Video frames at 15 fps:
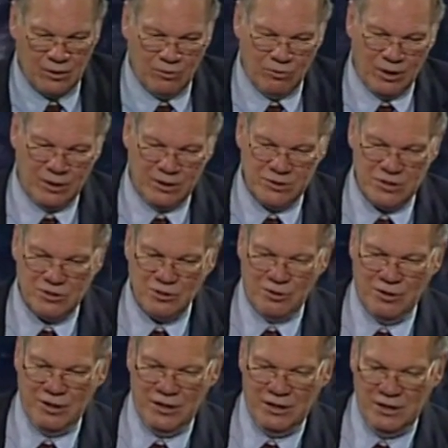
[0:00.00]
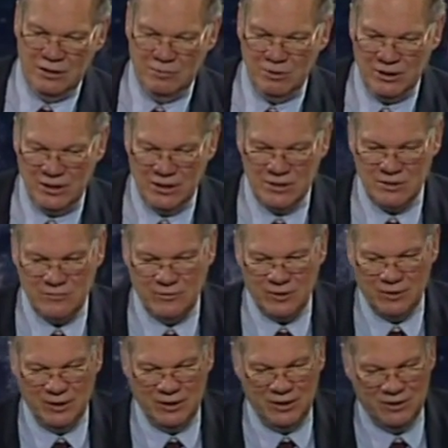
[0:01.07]
Well, the story begins
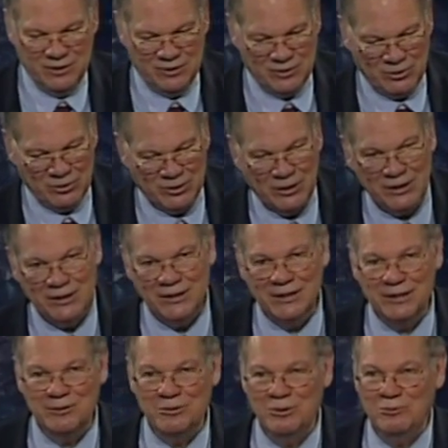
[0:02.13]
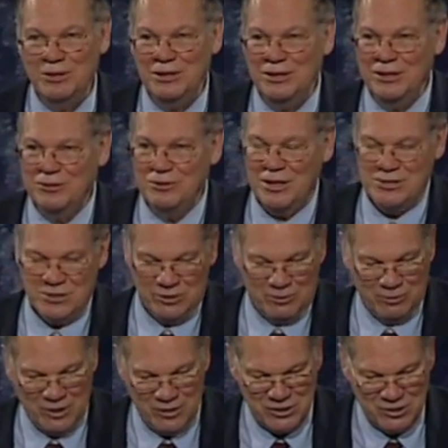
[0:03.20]
very early when we address the
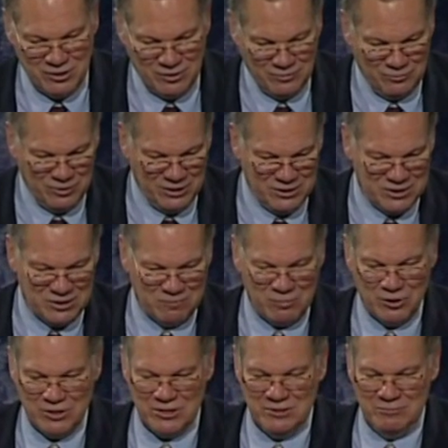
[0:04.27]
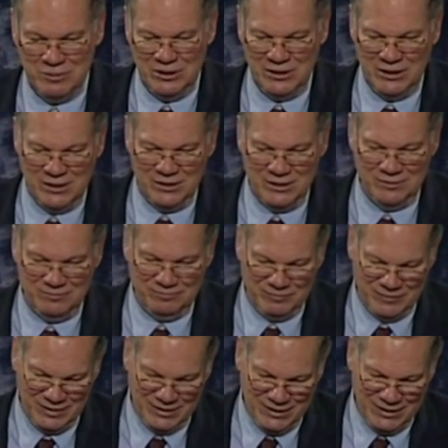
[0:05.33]
question of when does a person begin, and
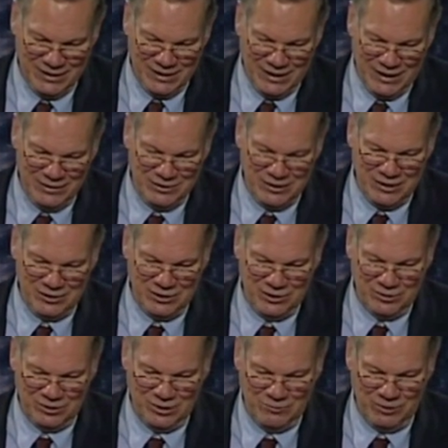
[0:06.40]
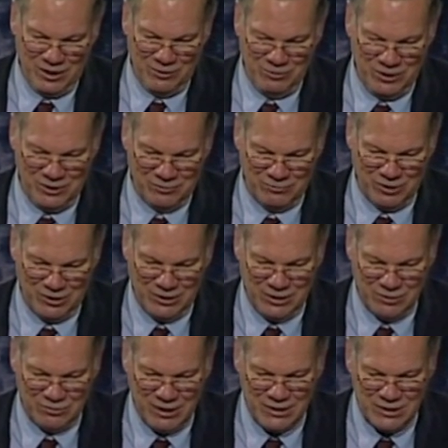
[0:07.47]
I think the only way we can really
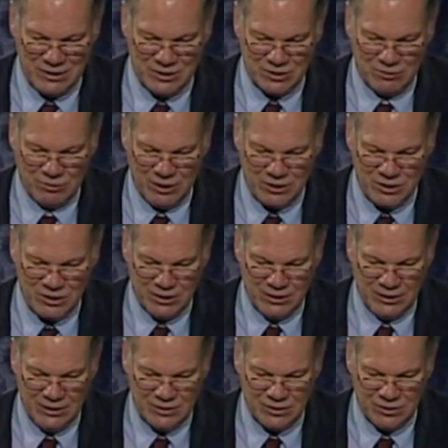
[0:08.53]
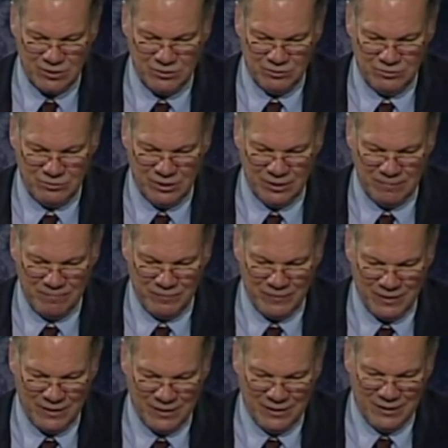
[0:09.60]
address this question is to
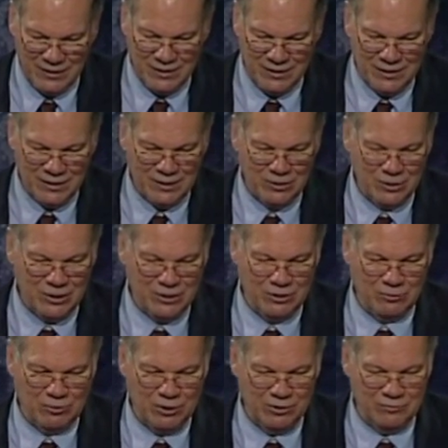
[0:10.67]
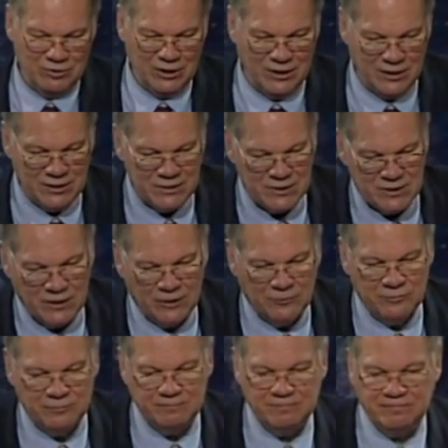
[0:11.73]
look at the Word of God
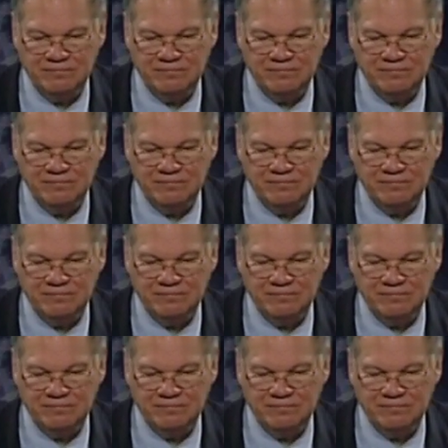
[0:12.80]
itself.